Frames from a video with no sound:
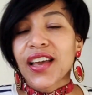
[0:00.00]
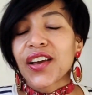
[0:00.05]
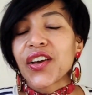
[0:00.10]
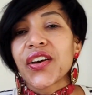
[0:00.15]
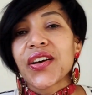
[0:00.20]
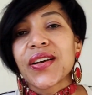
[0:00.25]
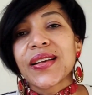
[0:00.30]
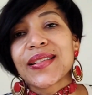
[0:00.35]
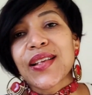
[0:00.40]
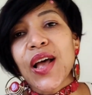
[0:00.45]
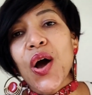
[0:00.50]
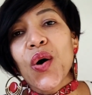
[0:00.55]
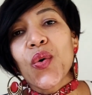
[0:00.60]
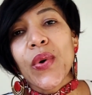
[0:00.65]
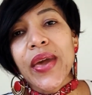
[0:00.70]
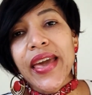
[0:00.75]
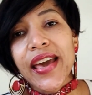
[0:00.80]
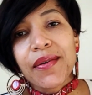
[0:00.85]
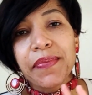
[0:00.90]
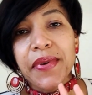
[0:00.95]
because
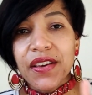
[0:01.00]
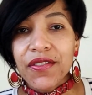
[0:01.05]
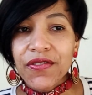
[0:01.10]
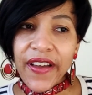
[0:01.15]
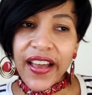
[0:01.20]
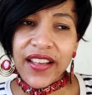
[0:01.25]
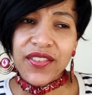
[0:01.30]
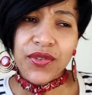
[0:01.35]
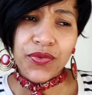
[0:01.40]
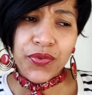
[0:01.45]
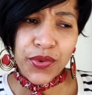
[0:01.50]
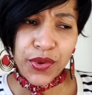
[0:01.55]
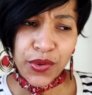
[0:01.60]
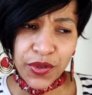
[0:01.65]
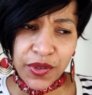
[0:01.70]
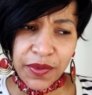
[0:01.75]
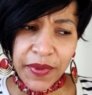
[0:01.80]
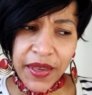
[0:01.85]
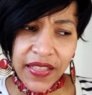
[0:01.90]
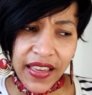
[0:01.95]
we are big fans of Will
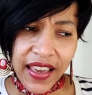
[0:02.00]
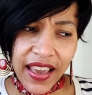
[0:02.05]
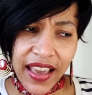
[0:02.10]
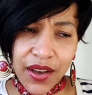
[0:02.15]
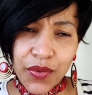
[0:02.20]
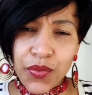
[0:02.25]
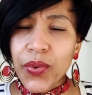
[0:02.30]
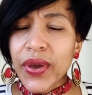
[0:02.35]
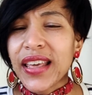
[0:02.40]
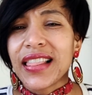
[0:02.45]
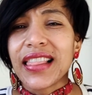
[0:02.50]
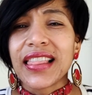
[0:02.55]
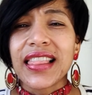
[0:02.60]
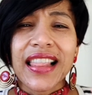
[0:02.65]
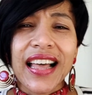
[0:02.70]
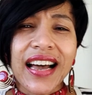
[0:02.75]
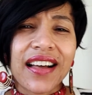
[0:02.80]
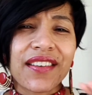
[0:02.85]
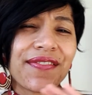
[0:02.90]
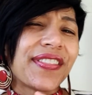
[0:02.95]
Smith here. We
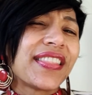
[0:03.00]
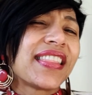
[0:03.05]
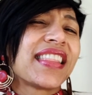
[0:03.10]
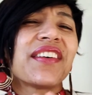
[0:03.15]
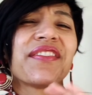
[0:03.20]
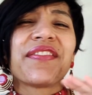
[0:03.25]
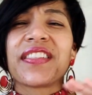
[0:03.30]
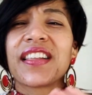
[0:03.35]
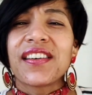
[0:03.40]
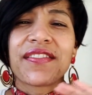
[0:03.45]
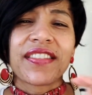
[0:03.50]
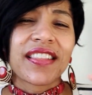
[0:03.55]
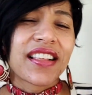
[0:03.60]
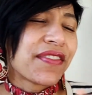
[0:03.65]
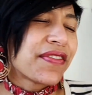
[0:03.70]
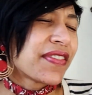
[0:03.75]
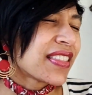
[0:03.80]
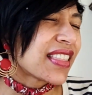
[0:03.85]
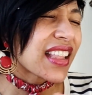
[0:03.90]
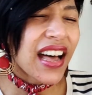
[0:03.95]
love, love, love,
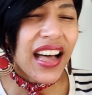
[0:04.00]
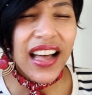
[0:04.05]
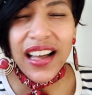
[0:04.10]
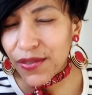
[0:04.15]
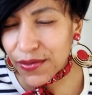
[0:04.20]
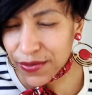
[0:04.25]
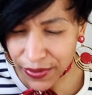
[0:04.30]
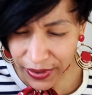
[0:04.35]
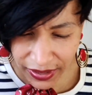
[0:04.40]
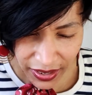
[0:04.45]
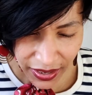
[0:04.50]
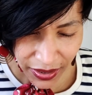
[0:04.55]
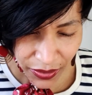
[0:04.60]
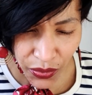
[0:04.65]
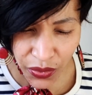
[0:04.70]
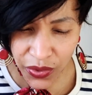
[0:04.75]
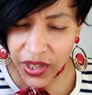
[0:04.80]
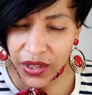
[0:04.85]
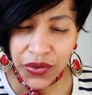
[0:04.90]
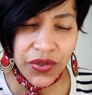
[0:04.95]
love, love
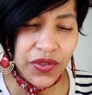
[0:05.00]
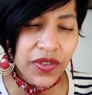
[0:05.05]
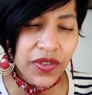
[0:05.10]
Will